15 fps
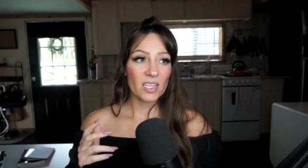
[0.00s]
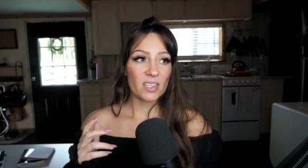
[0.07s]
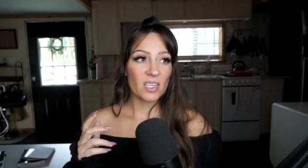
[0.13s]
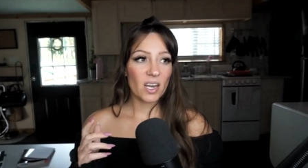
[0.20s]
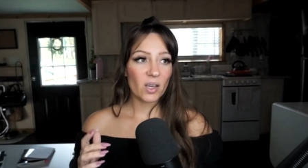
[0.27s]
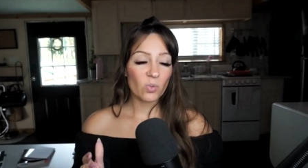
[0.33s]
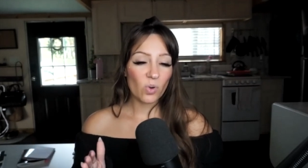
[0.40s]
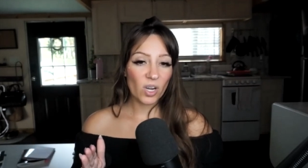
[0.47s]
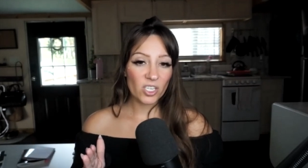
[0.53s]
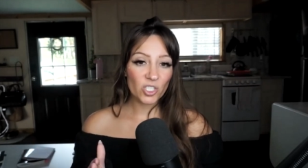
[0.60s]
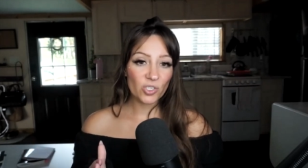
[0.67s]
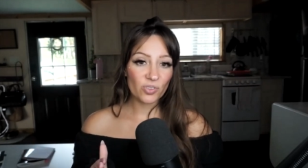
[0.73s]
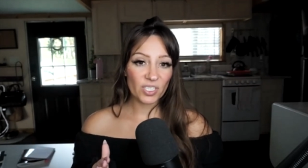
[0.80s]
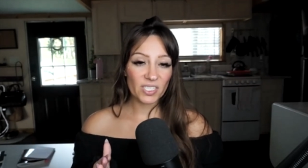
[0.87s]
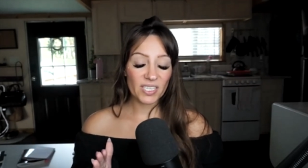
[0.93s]
then I want
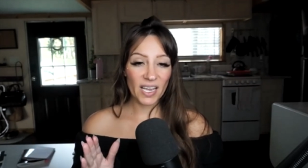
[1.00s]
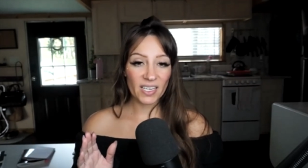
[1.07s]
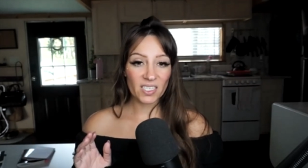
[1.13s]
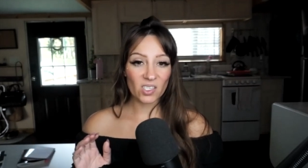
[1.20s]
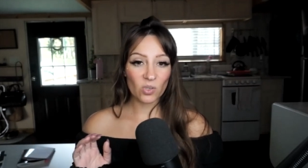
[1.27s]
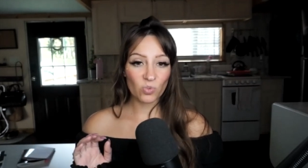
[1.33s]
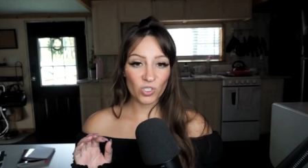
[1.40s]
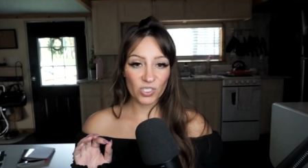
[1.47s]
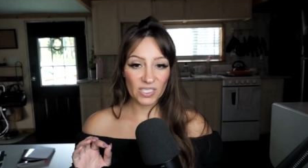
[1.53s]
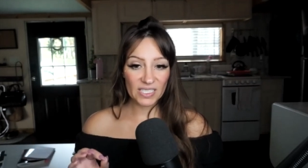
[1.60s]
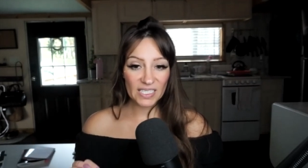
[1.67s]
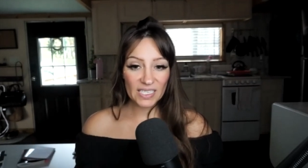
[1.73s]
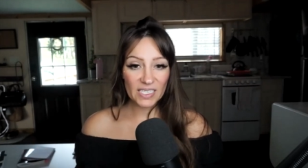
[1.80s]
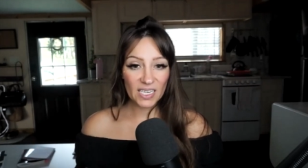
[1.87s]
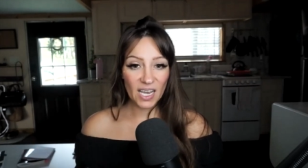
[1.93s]
you to text the word
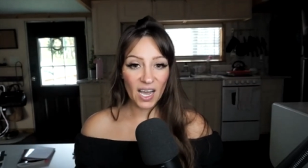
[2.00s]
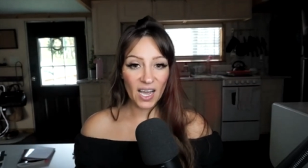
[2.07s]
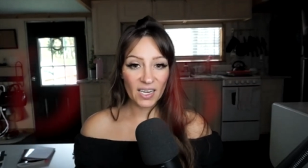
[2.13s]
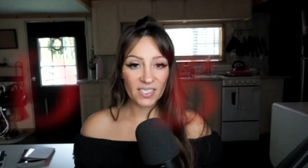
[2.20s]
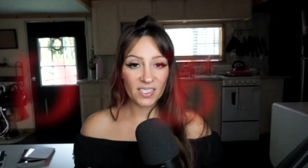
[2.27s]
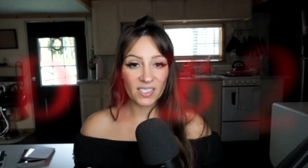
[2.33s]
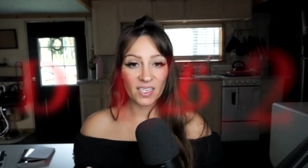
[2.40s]
DETOX